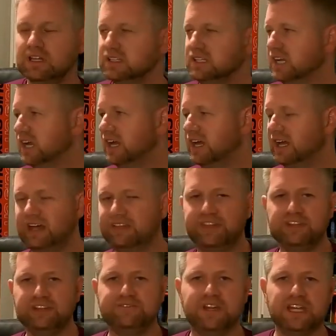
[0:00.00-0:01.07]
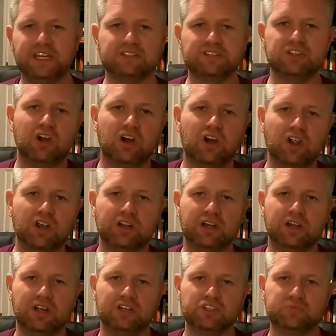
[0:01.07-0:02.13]
Yeah, I think fans
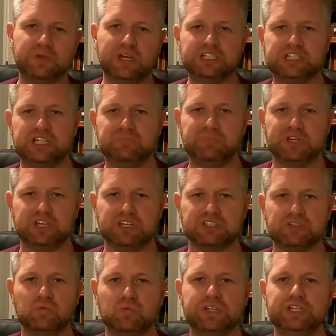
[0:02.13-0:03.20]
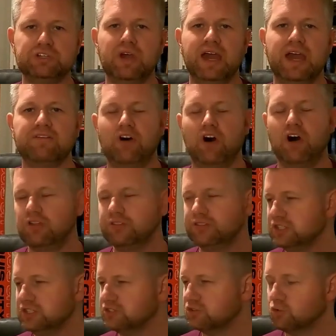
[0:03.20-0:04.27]
are especially pissed when you have all
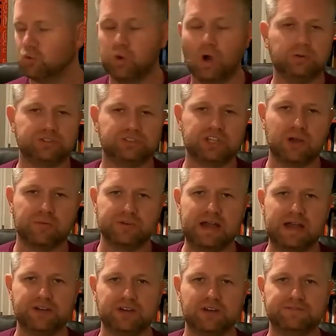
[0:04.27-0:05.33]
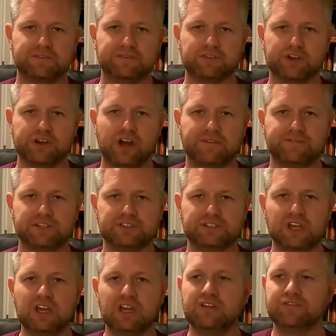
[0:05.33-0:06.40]
these quotes coming out of the front
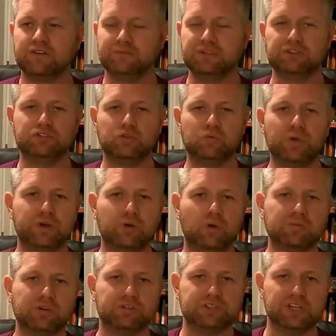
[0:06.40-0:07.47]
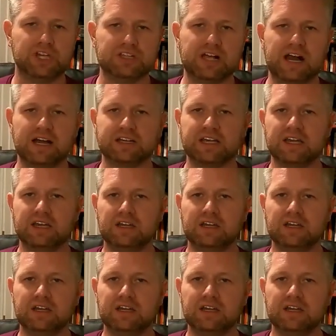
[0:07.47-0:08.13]
office from either DeWitt or Mozeliak.